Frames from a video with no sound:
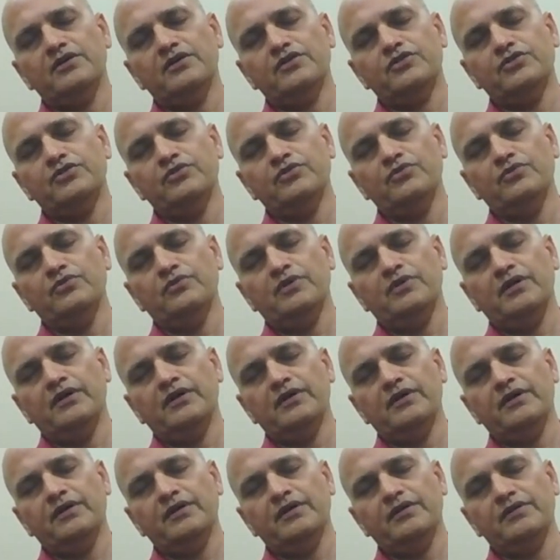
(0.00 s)
2,
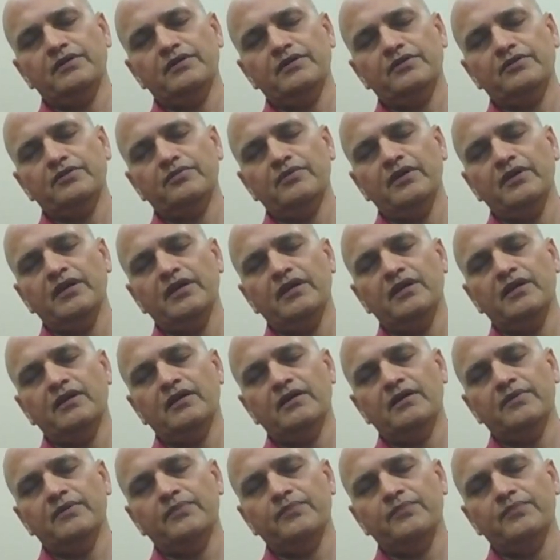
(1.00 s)
3.
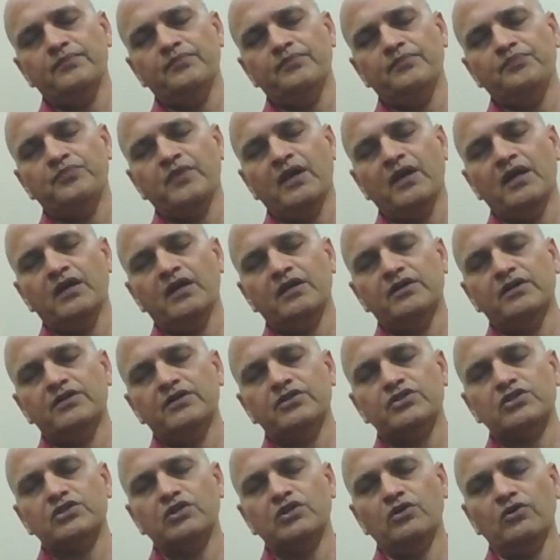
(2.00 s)

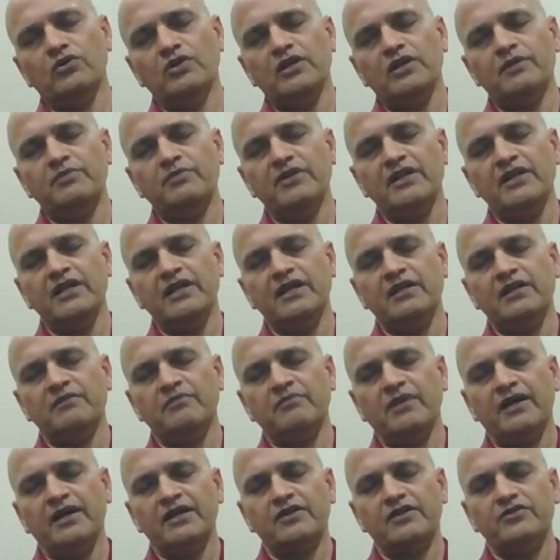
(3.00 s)
Slowly breathing in
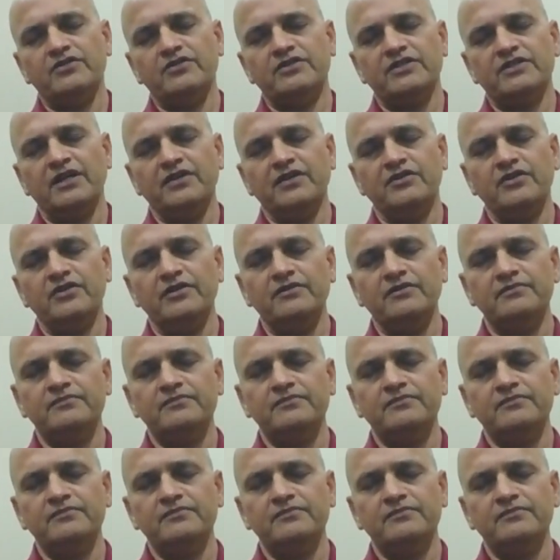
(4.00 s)
back to the center.